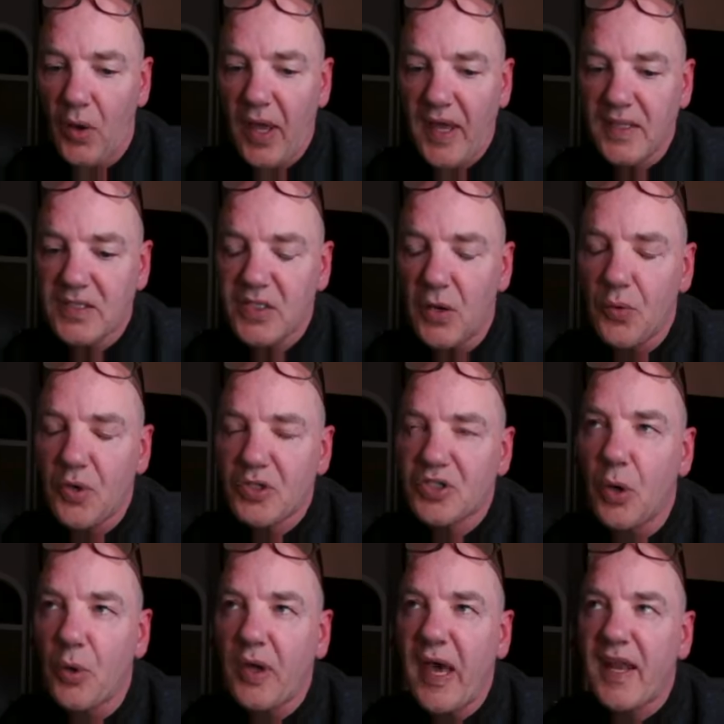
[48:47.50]
Okay,
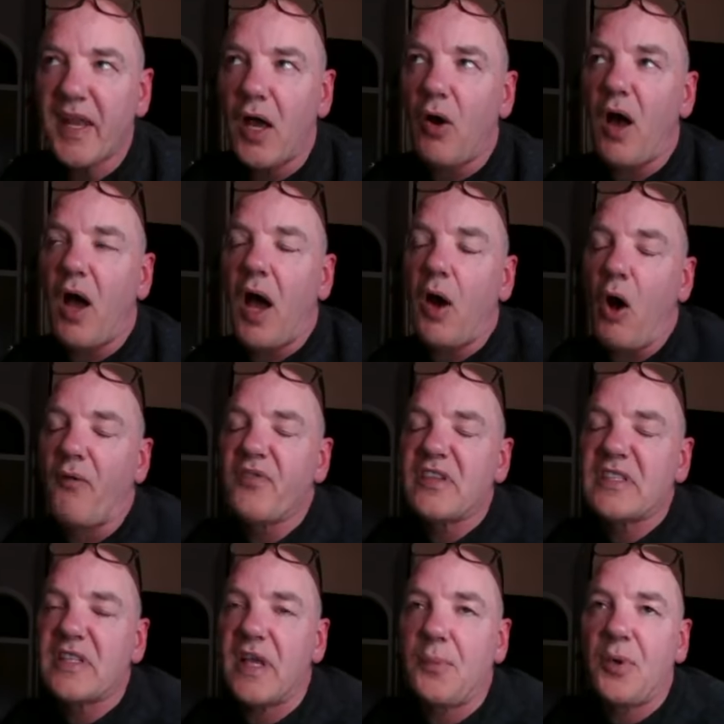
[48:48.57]
so Kelly,
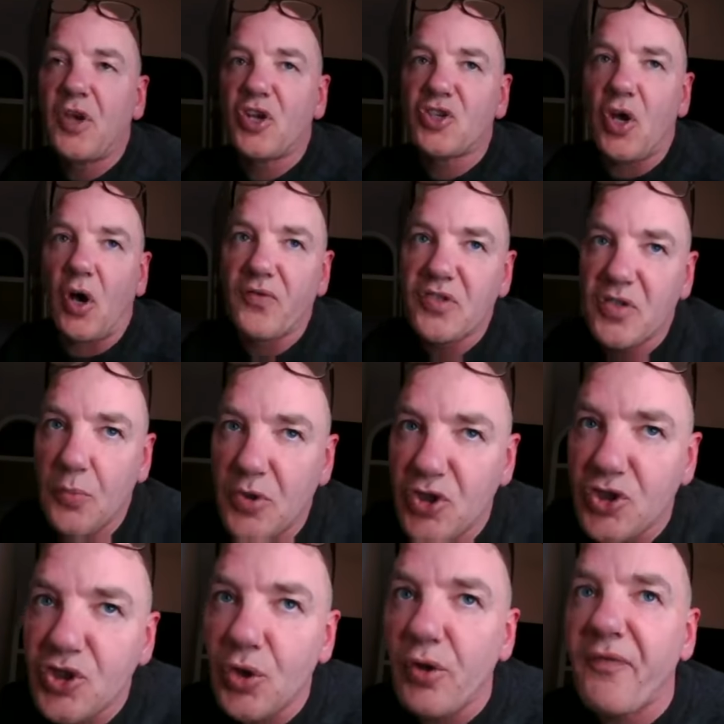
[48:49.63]
obviously
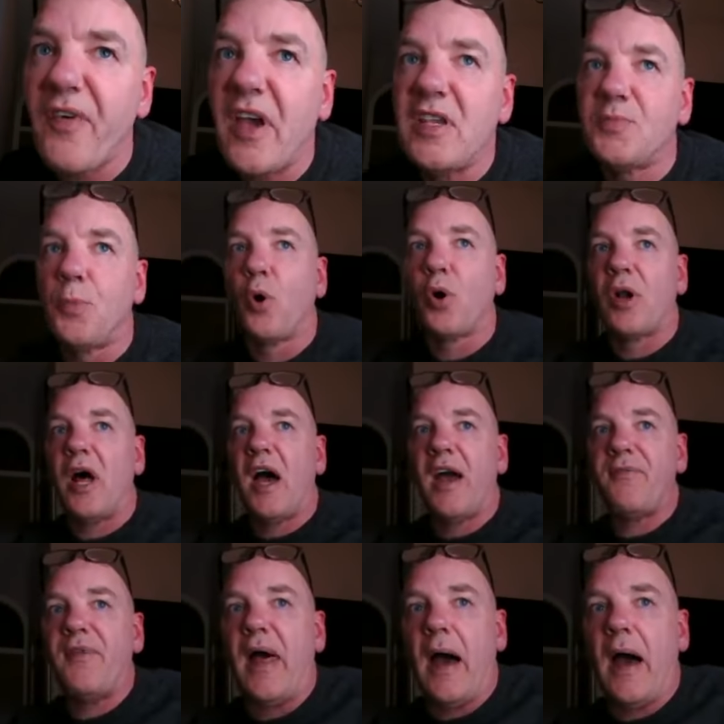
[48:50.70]
we're just doing a Facebook
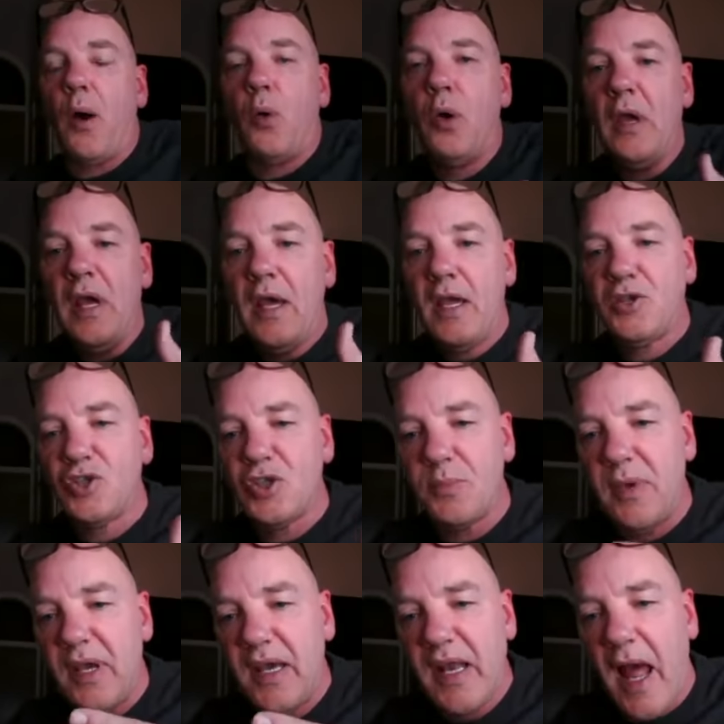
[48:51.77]
Live now, it
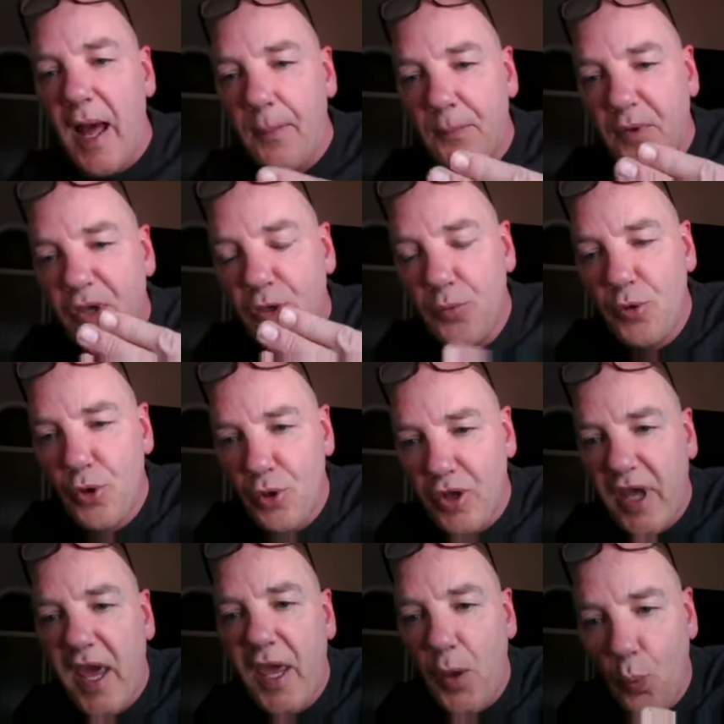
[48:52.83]
doesn't mean I'm
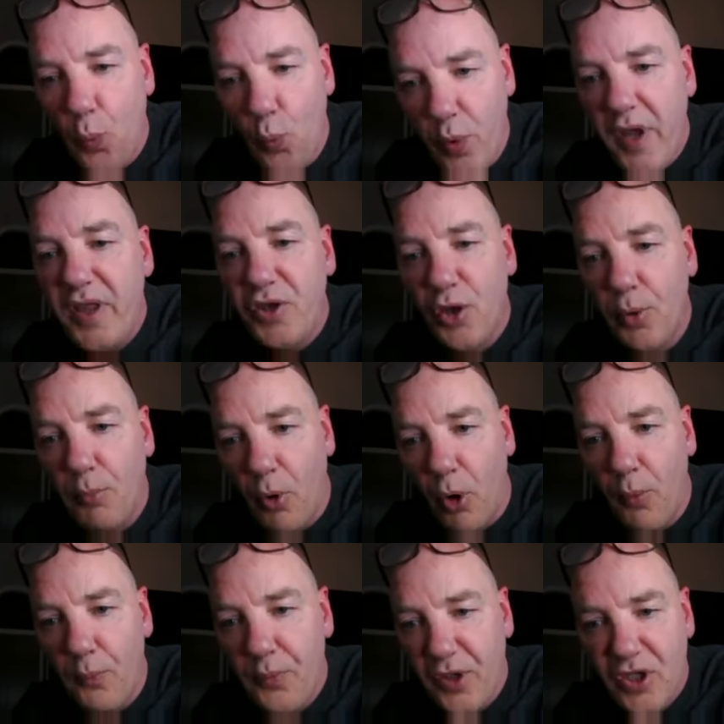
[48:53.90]
communicating with your
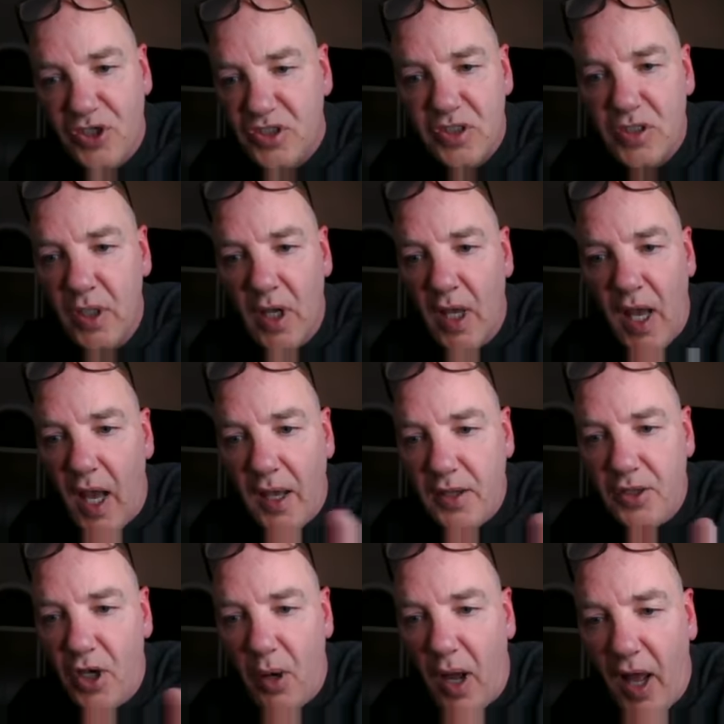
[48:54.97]
mum, because,
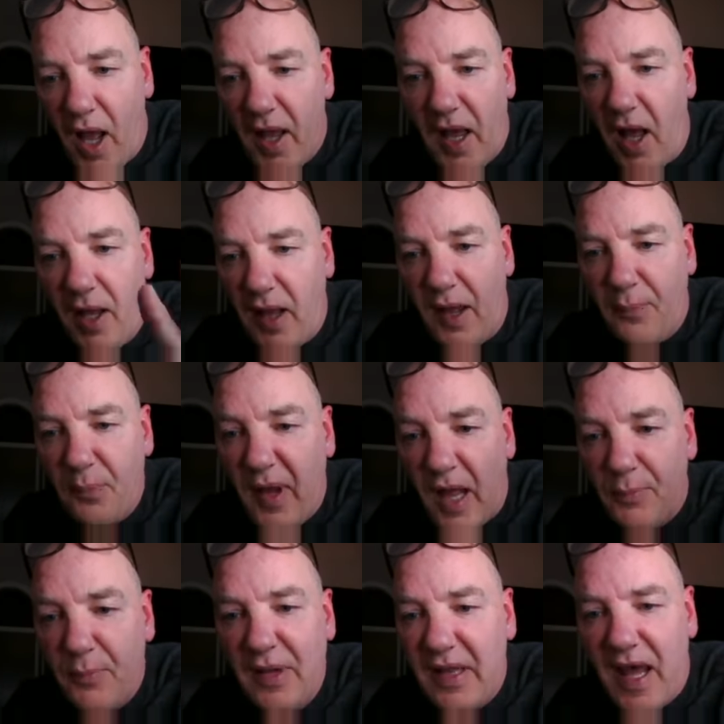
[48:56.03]
you know,
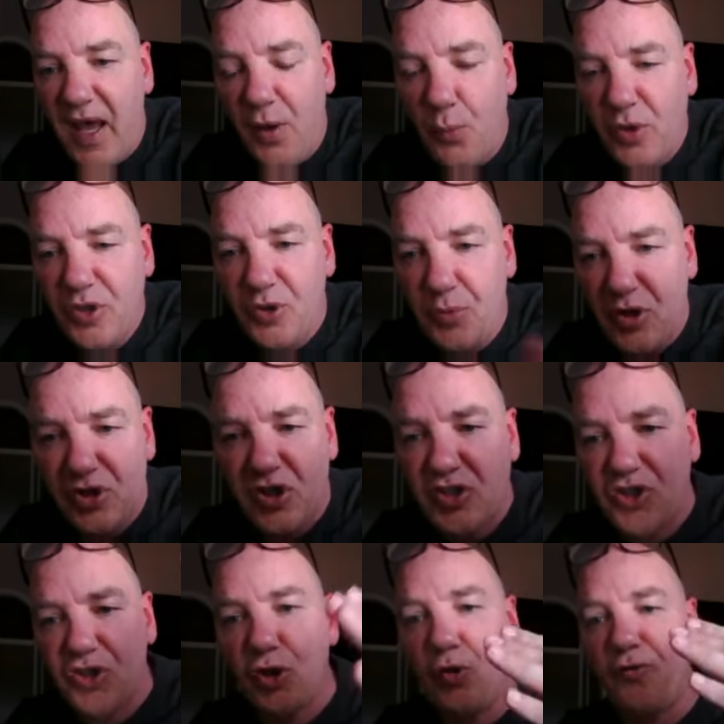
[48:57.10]
I'd be lying with you, because
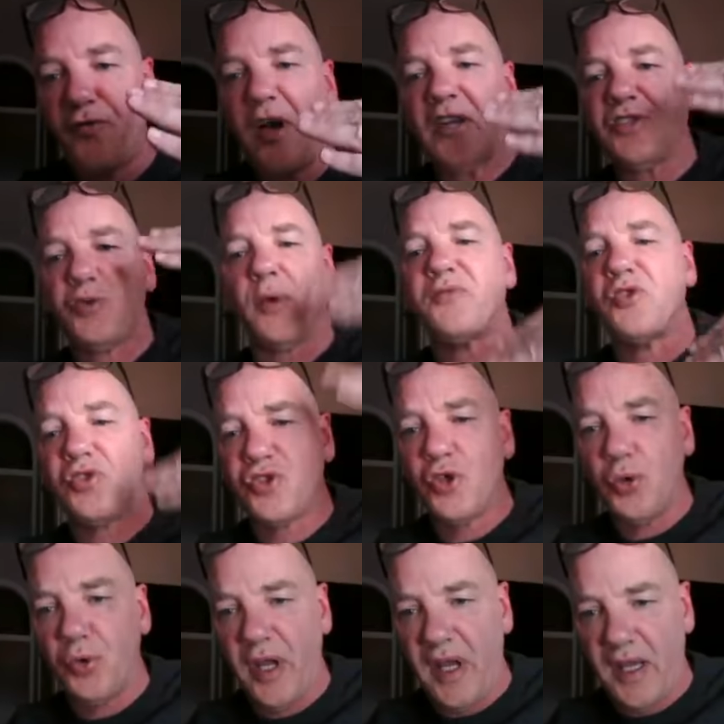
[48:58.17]
it's too fast. You have to
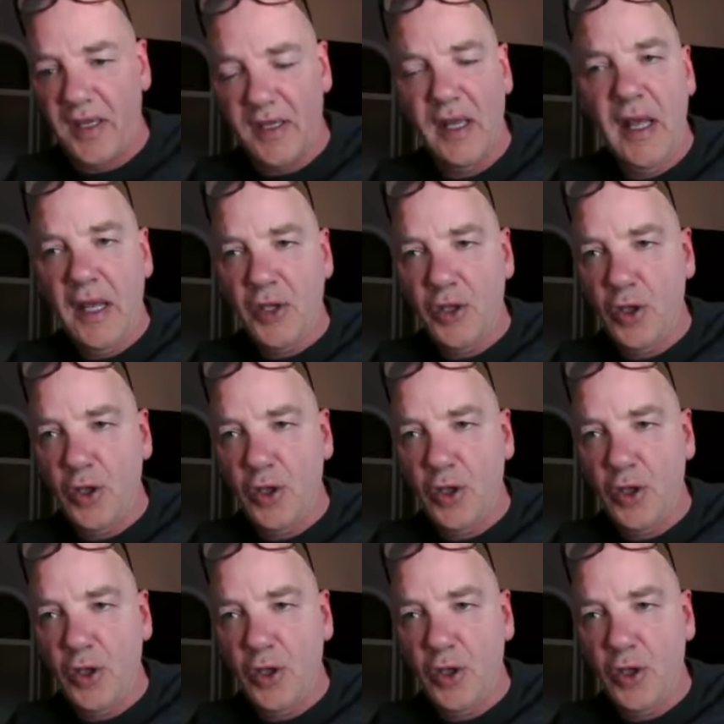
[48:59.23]
tune in.